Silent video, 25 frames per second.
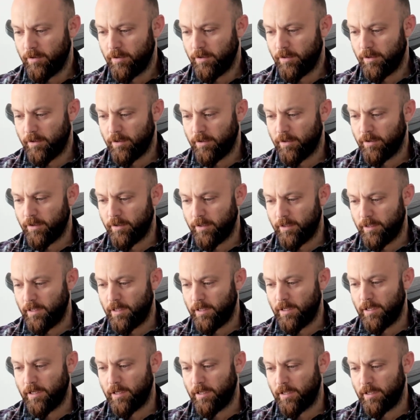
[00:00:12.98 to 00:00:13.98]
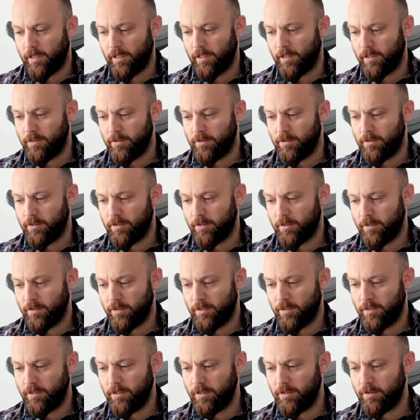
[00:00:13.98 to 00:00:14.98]
and
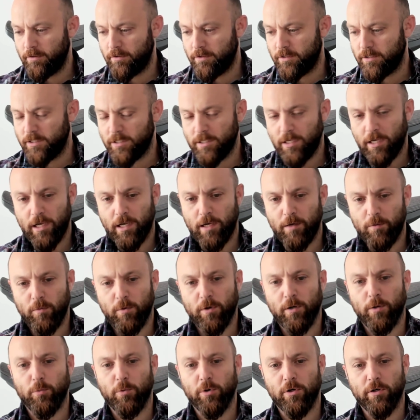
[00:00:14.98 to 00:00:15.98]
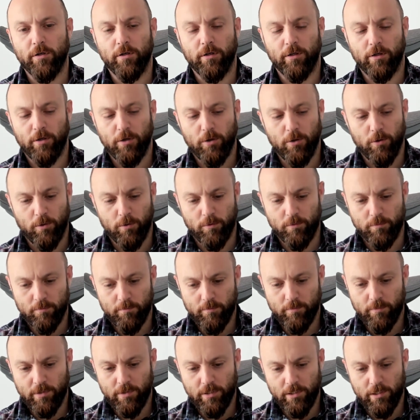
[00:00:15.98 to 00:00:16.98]
he didn't say where we're gonna go.
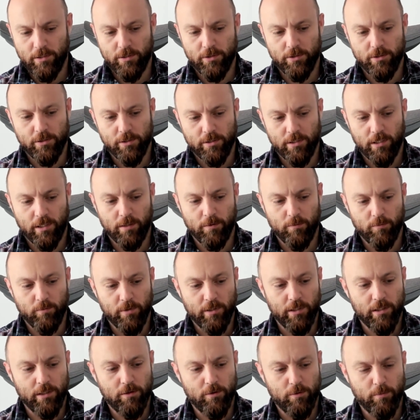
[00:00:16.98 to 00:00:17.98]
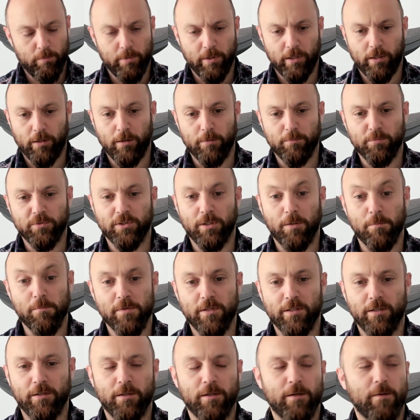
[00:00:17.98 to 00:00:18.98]
He just said we need to pick up
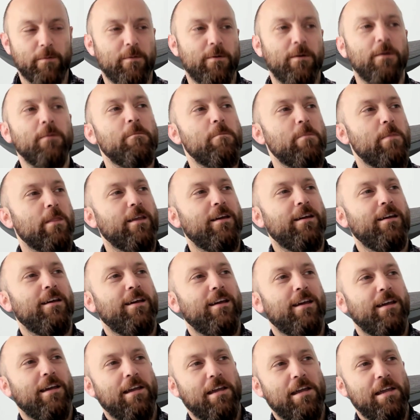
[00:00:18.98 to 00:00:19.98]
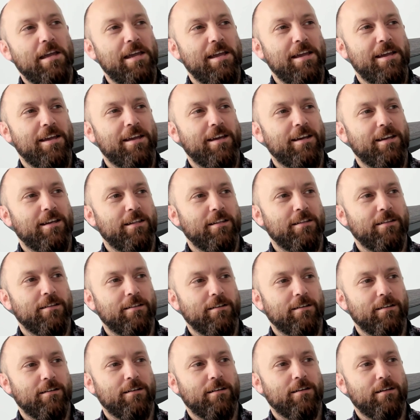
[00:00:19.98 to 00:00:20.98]
something.
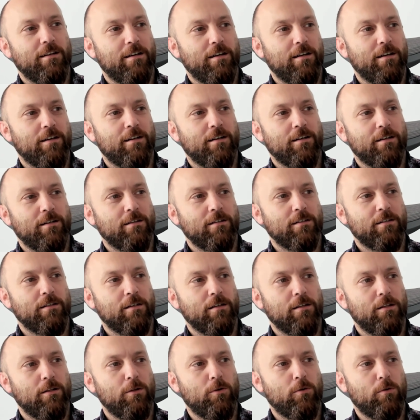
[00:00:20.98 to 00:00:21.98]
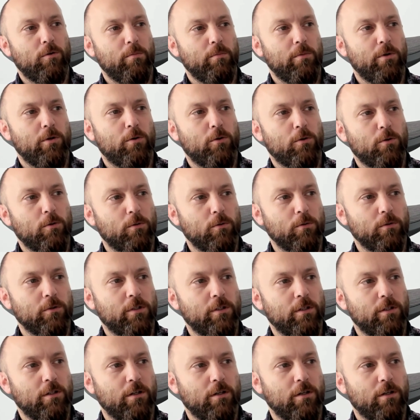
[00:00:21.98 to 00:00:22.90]
And lo and behold,